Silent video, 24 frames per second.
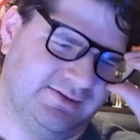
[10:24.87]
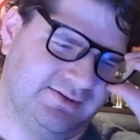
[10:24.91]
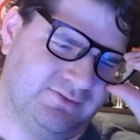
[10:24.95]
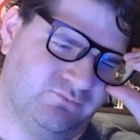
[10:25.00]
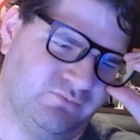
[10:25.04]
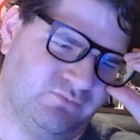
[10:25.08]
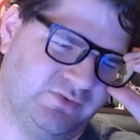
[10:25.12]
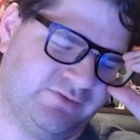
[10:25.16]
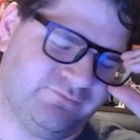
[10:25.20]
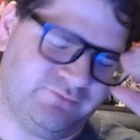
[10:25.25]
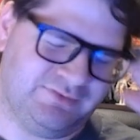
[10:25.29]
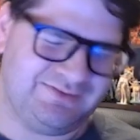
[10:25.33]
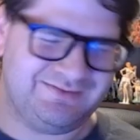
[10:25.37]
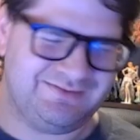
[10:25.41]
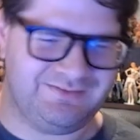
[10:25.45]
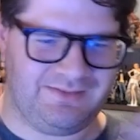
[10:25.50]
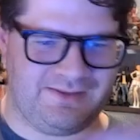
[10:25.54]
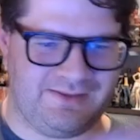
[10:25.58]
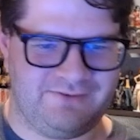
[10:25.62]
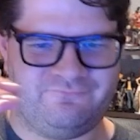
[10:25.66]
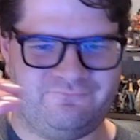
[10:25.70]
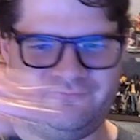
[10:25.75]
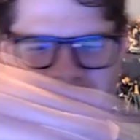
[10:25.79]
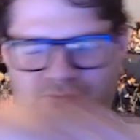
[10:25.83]
Whenever he
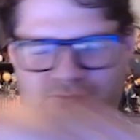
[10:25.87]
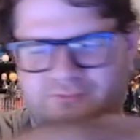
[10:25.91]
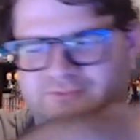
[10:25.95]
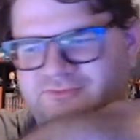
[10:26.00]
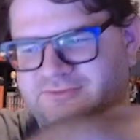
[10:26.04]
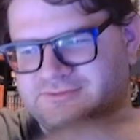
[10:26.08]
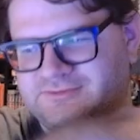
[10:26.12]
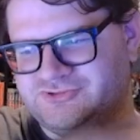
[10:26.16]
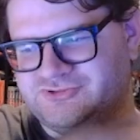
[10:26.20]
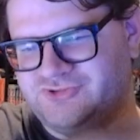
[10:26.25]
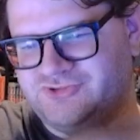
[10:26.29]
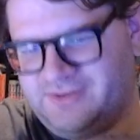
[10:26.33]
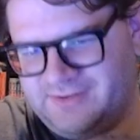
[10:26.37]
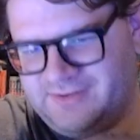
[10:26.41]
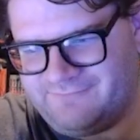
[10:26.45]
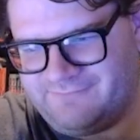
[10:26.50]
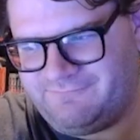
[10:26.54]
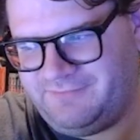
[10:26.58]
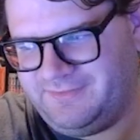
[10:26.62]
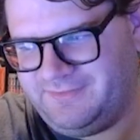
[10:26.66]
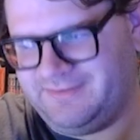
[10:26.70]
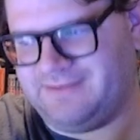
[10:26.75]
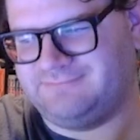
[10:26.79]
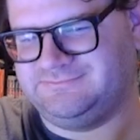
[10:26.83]
like flew into the truck, and I
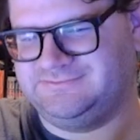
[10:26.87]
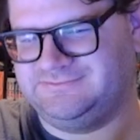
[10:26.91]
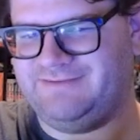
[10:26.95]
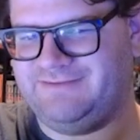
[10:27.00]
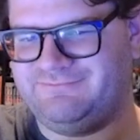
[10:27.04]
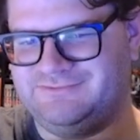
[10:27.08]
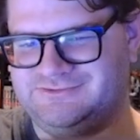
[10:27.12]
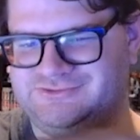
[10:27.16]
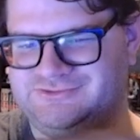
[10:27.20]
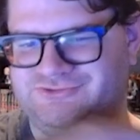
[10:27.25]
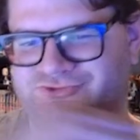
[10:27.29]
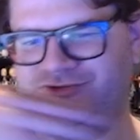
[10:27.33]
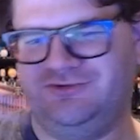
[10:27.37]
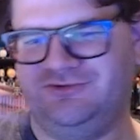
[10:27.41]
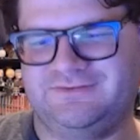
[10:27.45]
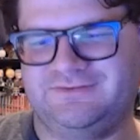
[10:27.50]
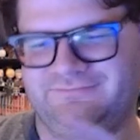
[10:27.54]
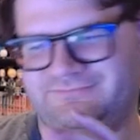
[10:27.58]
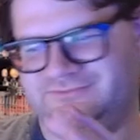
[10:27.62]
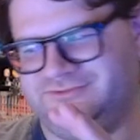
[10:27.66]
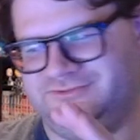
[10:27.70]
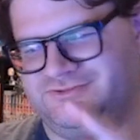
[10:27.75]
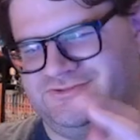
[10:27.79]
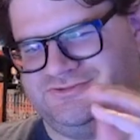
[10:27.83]
felt like I was having a stroke
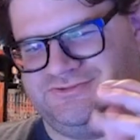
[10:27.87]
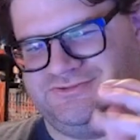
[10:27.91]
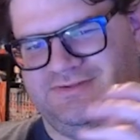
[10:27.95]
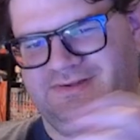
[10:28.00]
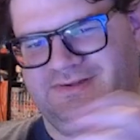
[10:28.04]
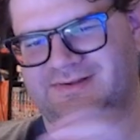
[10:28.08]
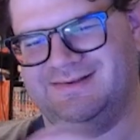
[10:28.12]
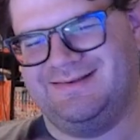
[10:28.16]
of just